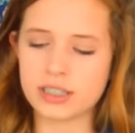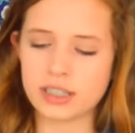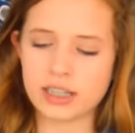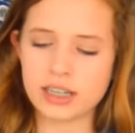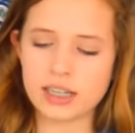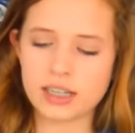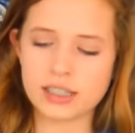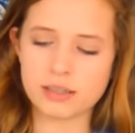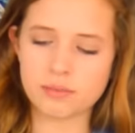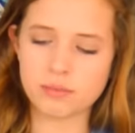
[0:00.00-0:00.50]

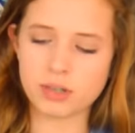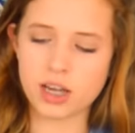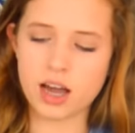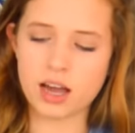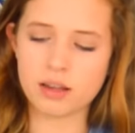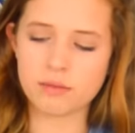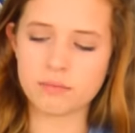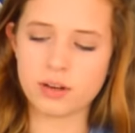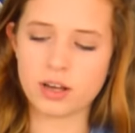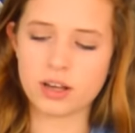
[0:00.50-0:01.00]
sticking some
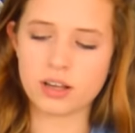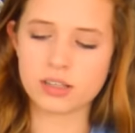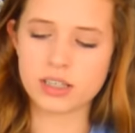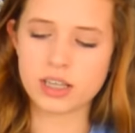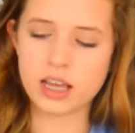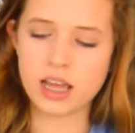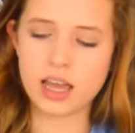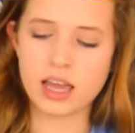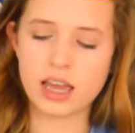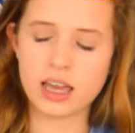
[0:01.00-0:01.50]
cotton
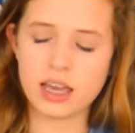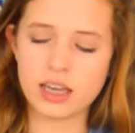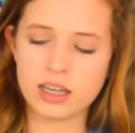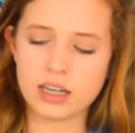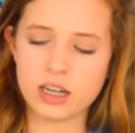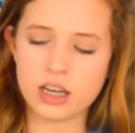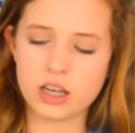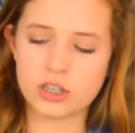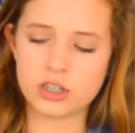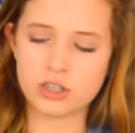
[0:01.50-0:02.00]
balls
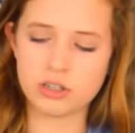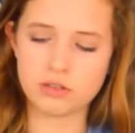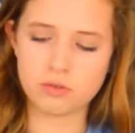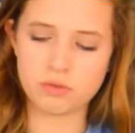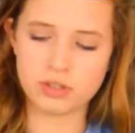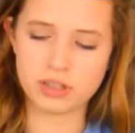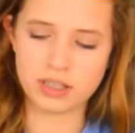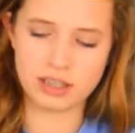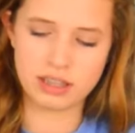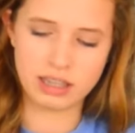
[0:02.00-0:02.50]

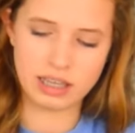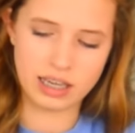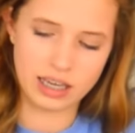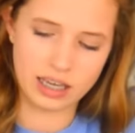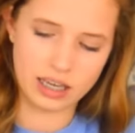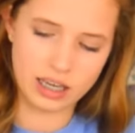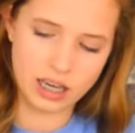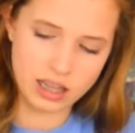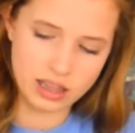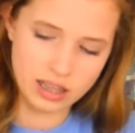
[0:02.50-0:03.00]
into the
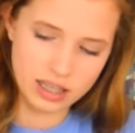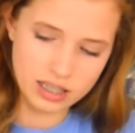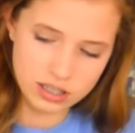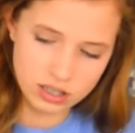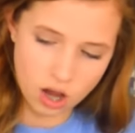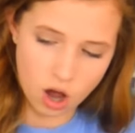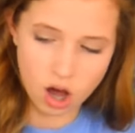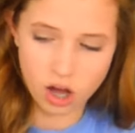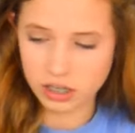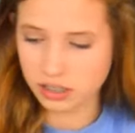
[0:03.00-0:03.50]
thing.
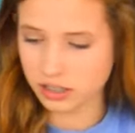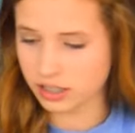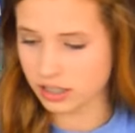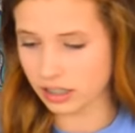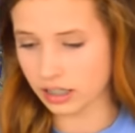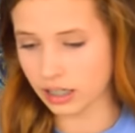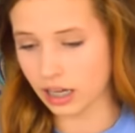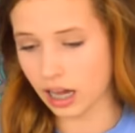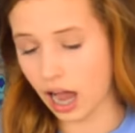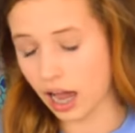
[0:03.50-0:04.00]
This,
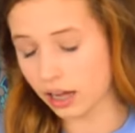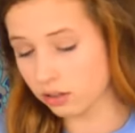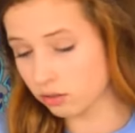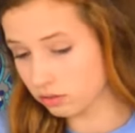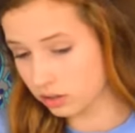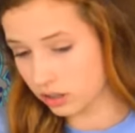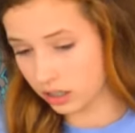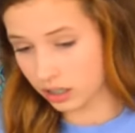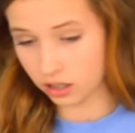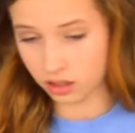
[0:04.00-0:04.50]
honestly, I
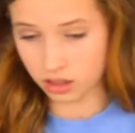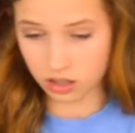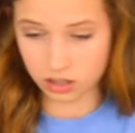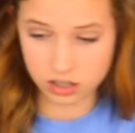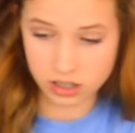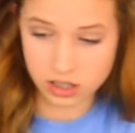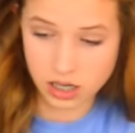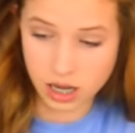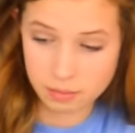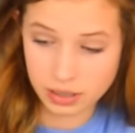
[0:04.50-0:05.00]
don't think
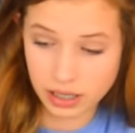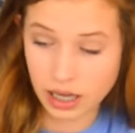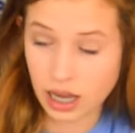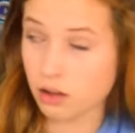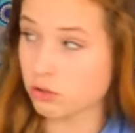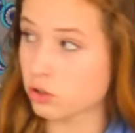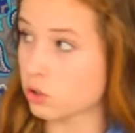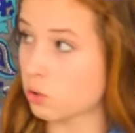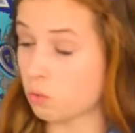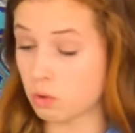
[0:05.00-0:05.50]
this is coming
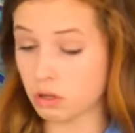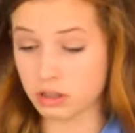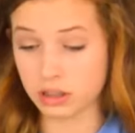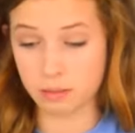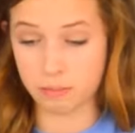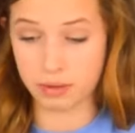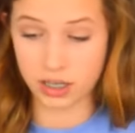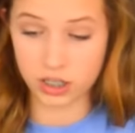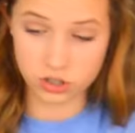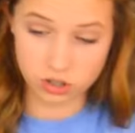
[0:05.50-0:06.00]
out to what
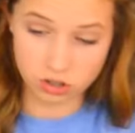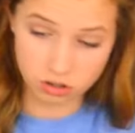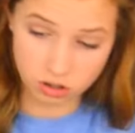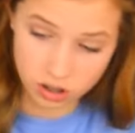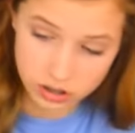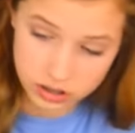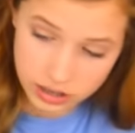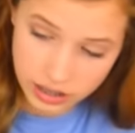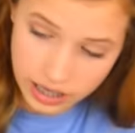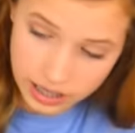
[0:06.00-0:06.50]
the picture
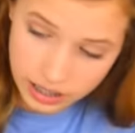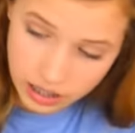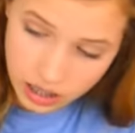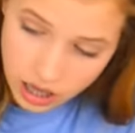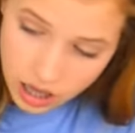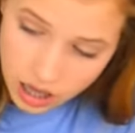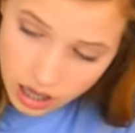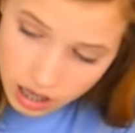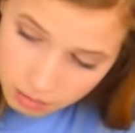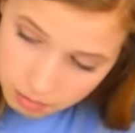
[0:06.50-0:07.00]
looked like,
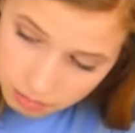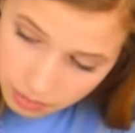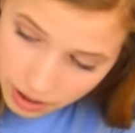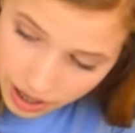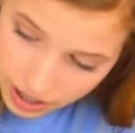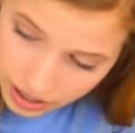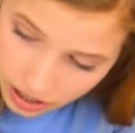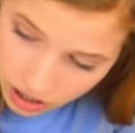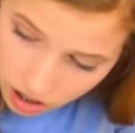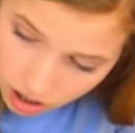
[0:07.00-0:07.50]

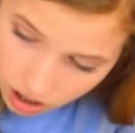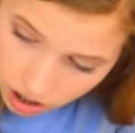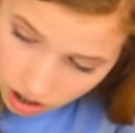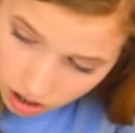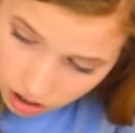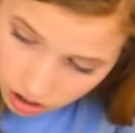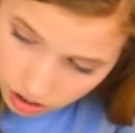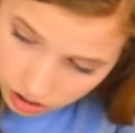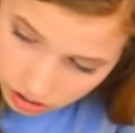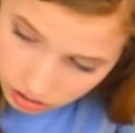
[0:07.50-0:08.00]
but
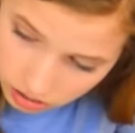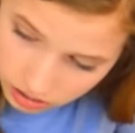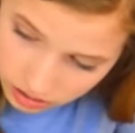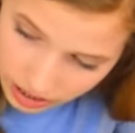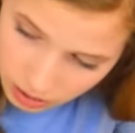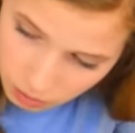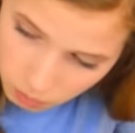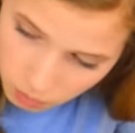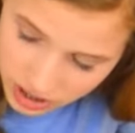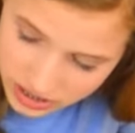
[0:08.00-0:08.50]

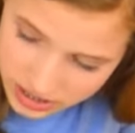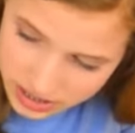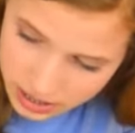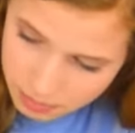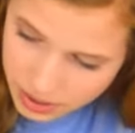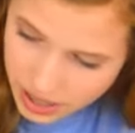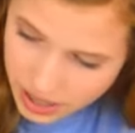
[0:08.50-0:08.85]
like, where's the